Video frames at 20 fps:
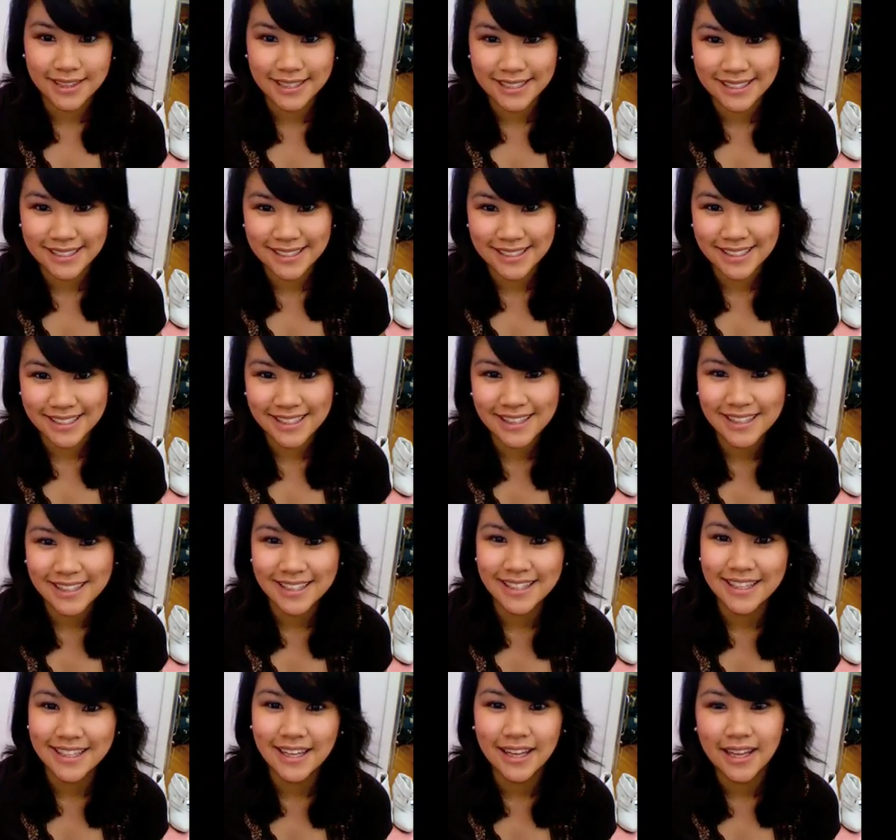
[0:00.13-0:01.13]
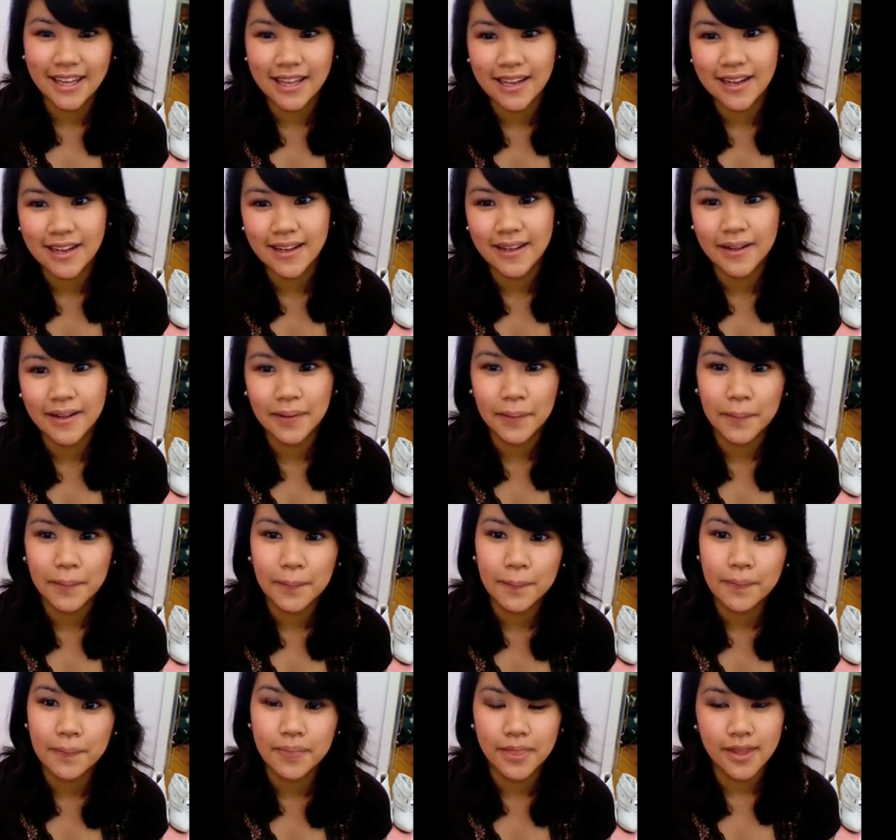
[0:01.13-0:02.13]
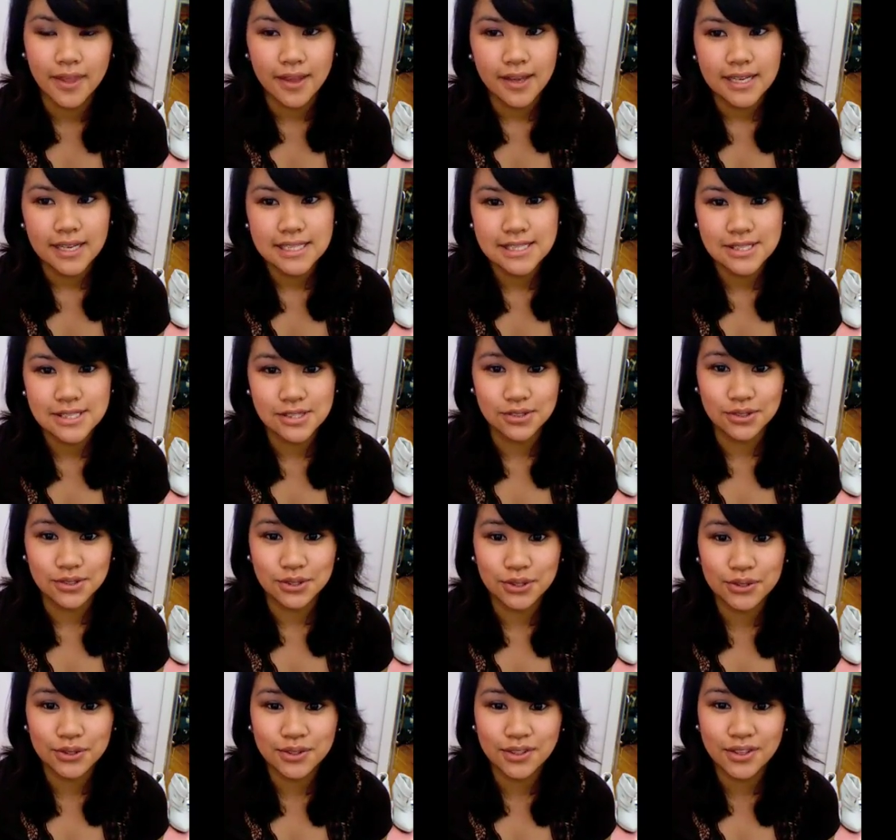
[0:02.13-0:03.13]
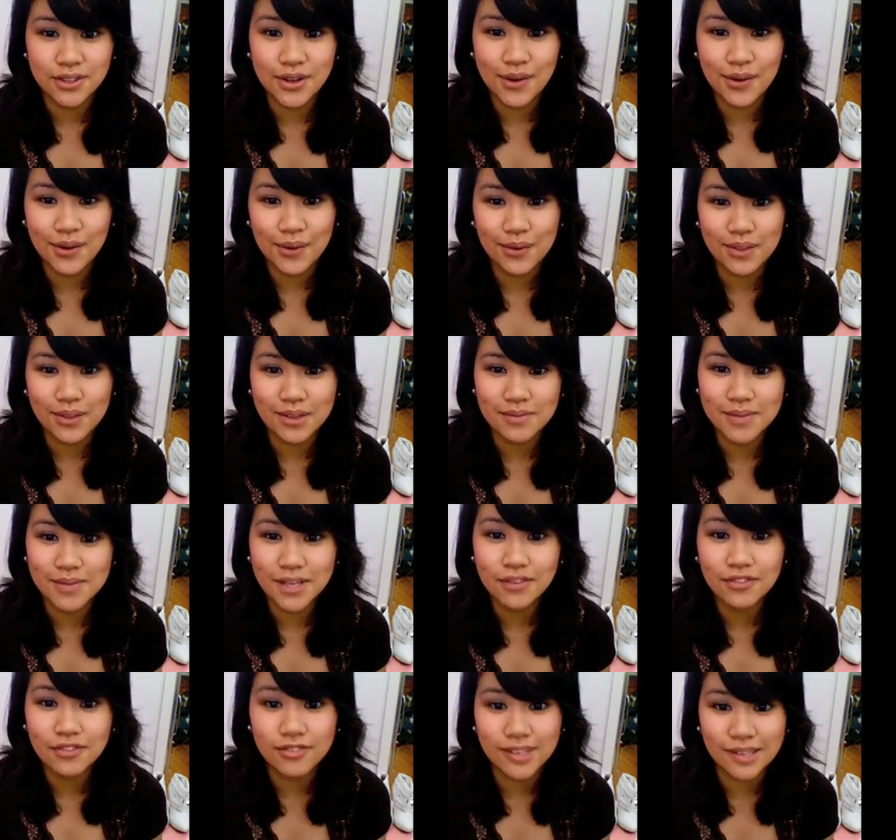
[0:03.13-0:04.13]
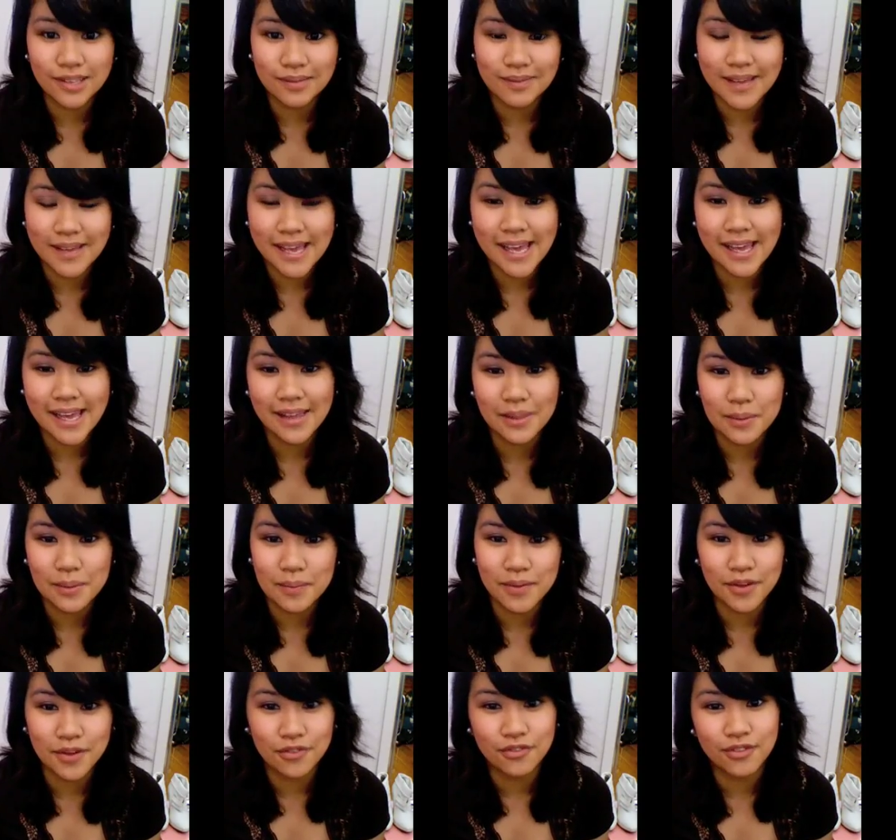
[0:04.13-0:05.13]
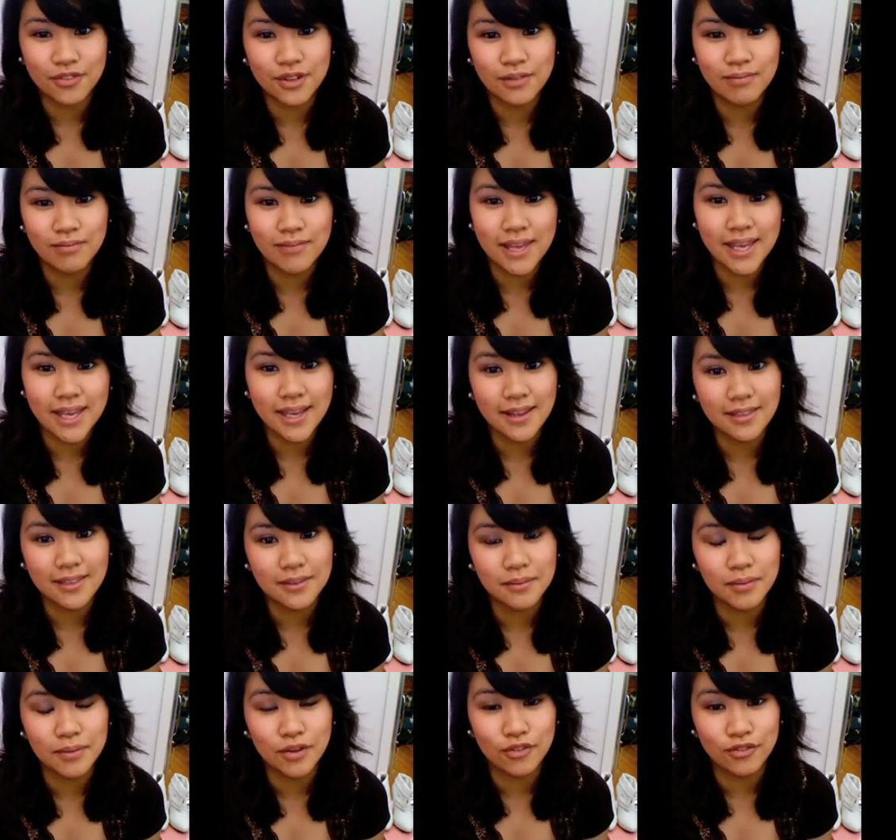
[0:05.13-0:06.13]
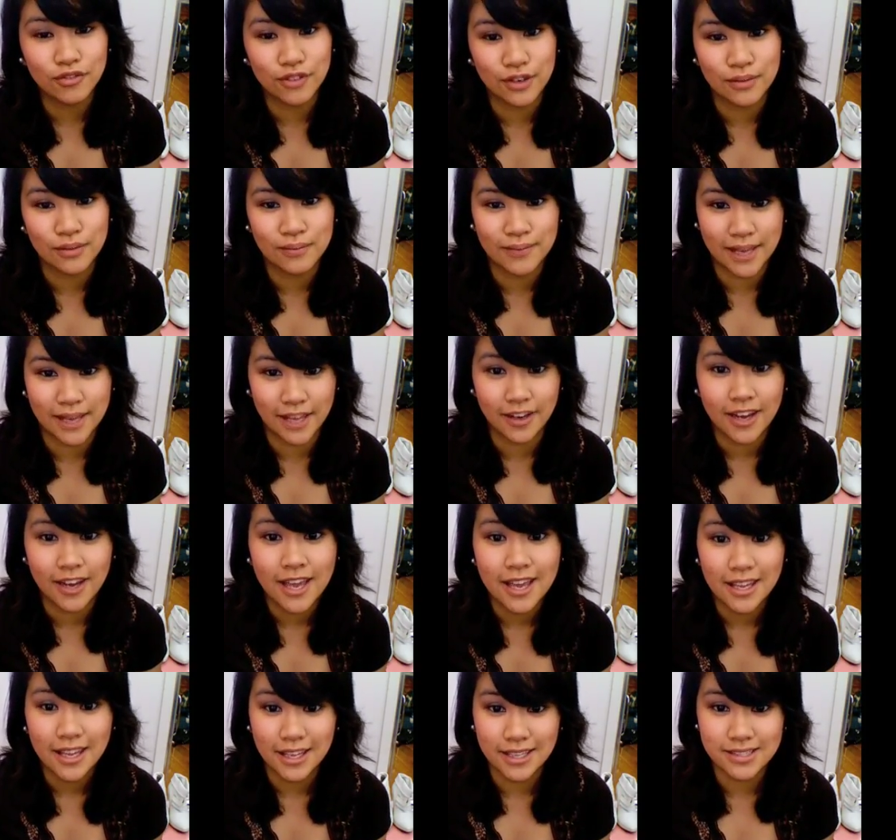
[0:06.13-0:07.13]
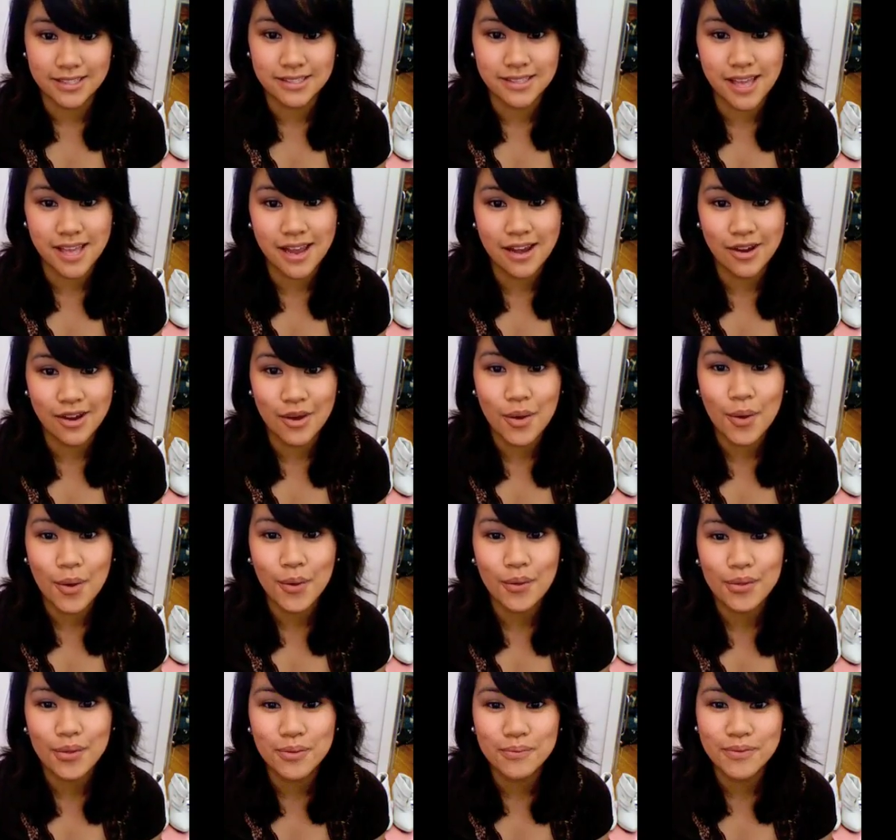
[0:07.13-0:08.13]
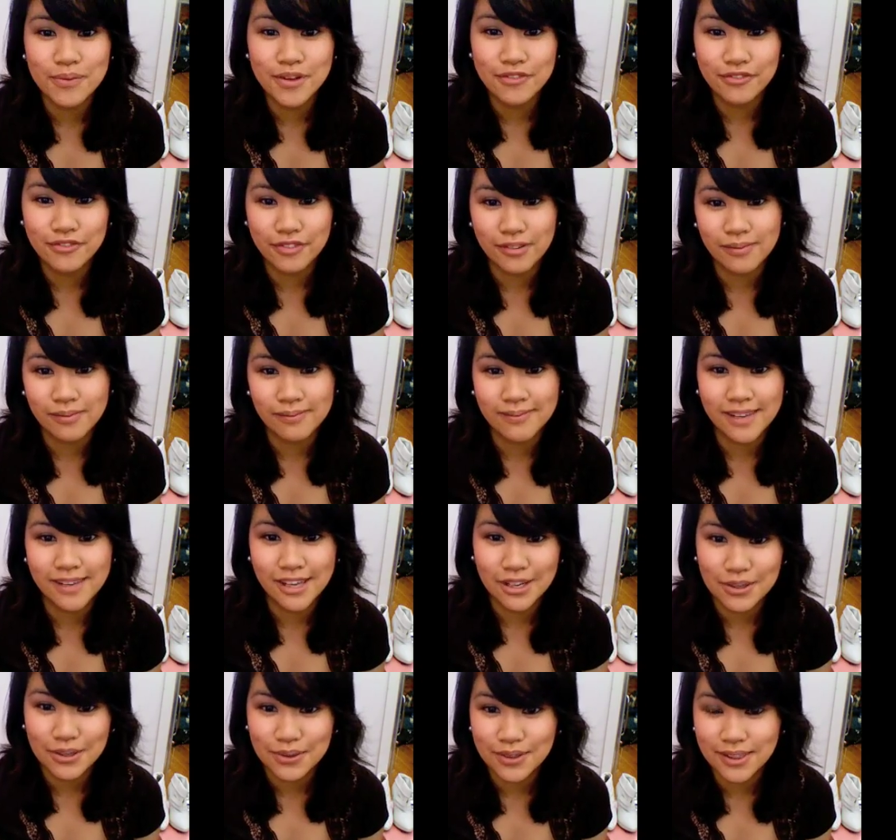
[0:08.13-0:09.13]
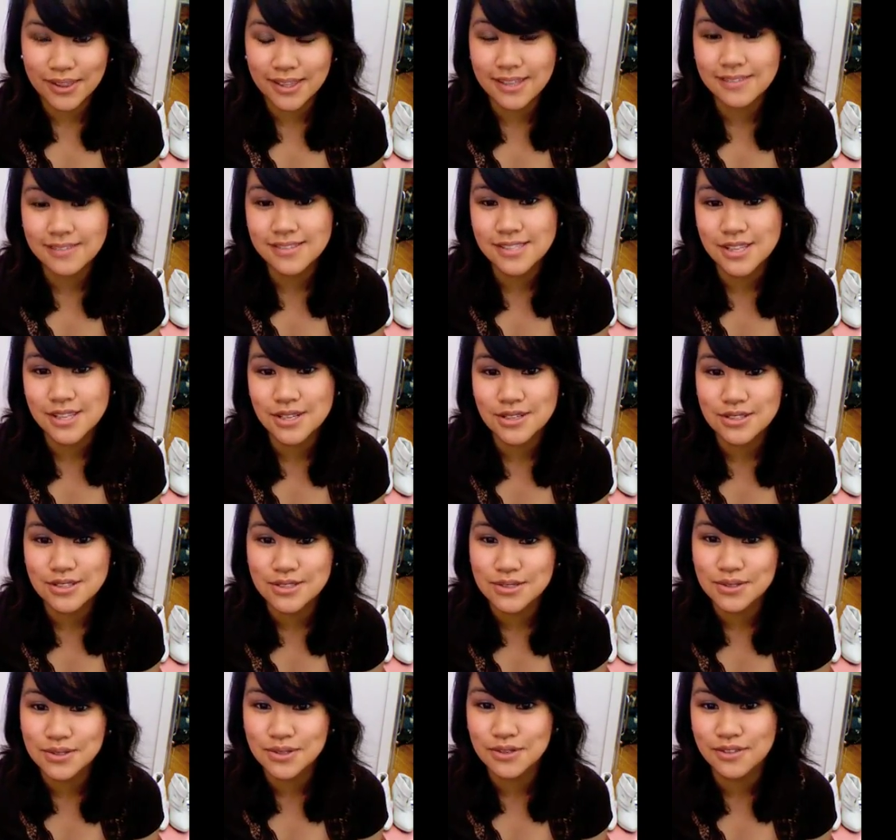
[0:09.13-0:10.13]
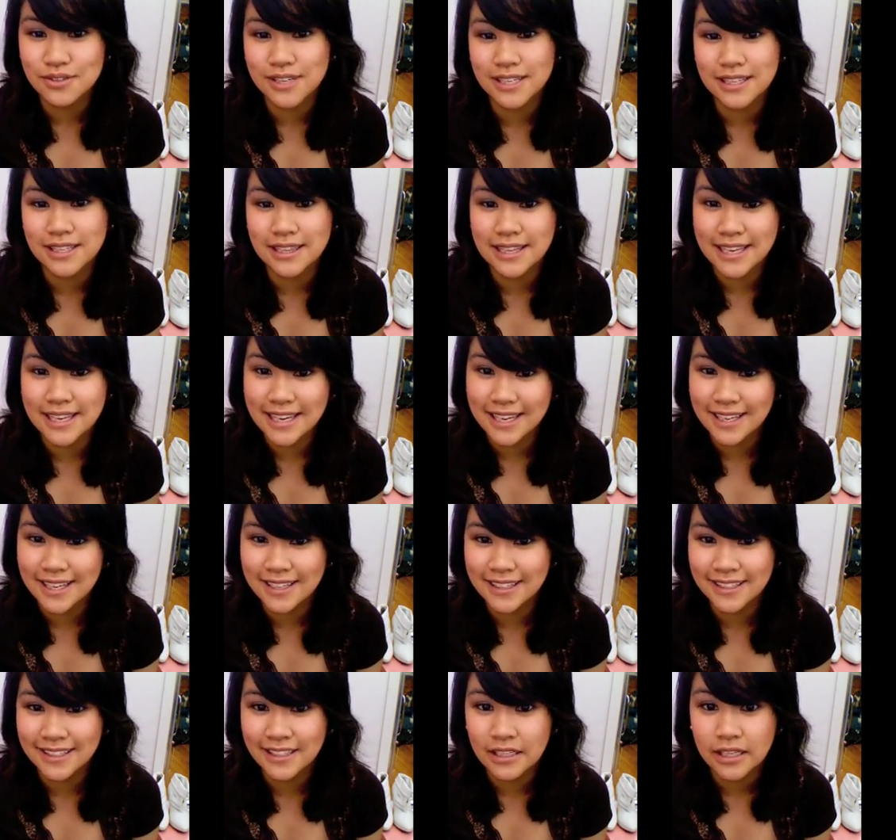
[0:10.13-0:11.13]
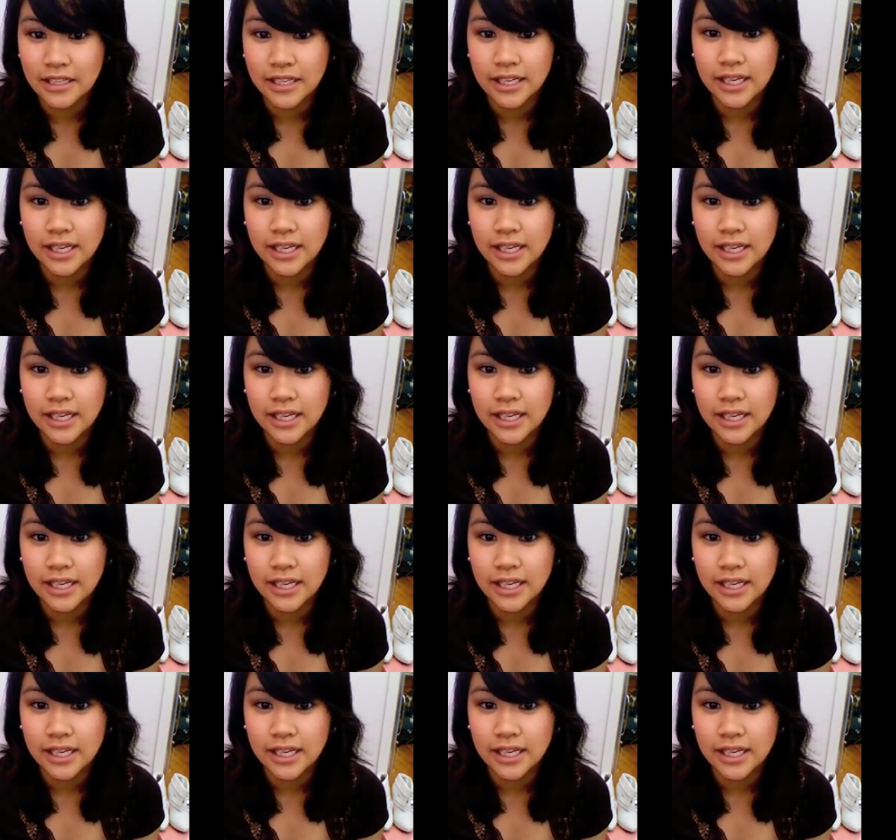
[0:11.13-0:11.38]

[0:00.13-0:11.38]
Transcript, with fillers: Do you know the Muffin Man, the Muffin Man, the Muffin Man? Yes, I know the Muffin Man who lives on Drury Lane.